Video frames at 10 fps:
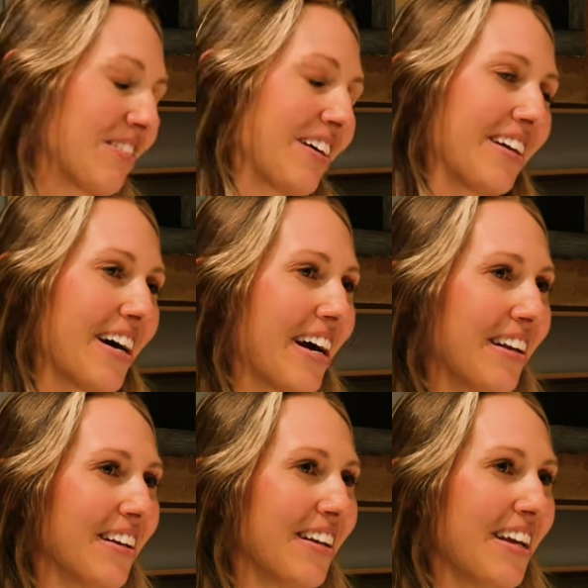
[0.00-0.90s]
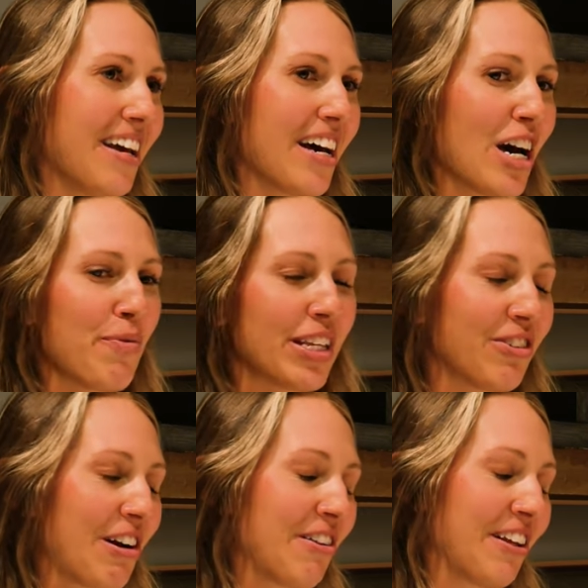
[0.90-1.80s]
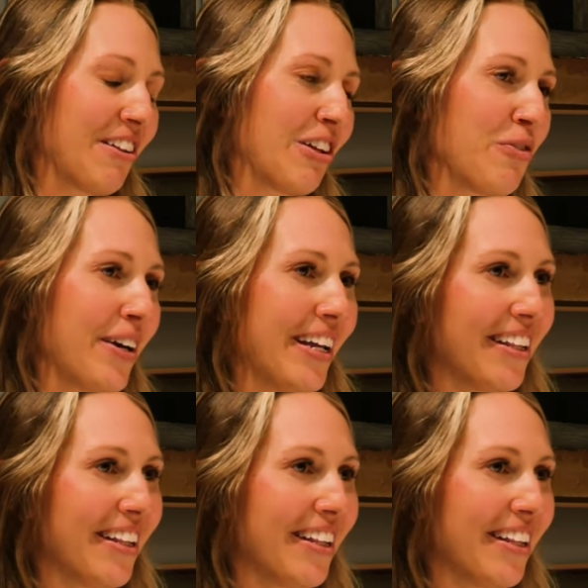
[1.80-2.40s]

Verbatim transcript: I I, I messed around with it a little bit.